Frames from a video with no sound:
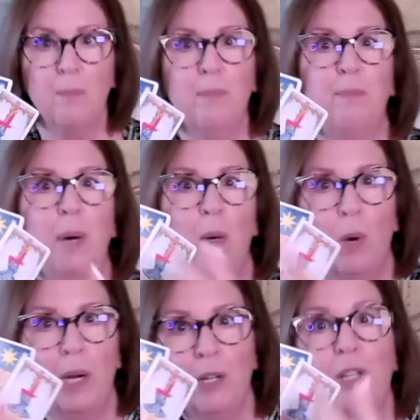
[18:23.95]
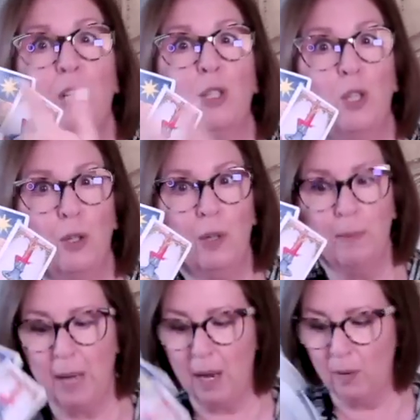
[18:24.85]
But what you're going to learn
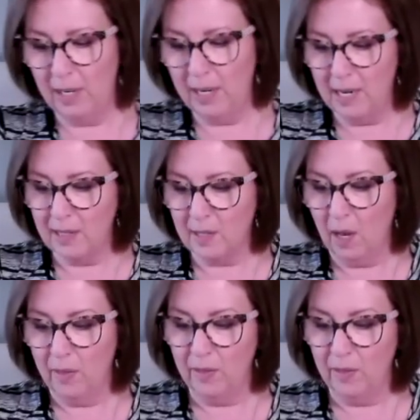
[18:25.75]
about is